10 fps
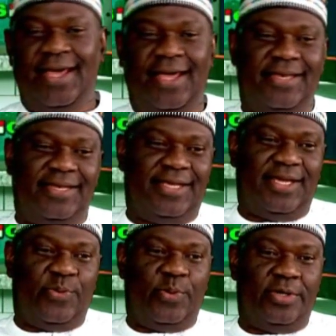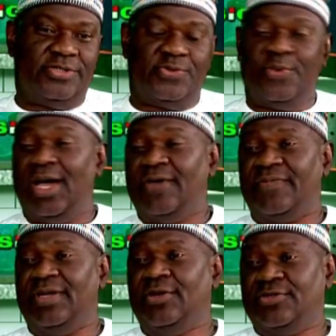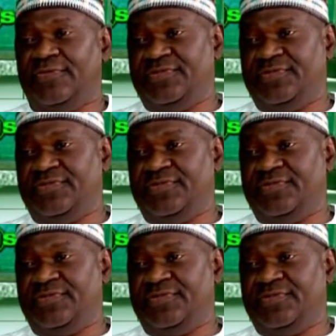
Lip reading: and we also have a lot of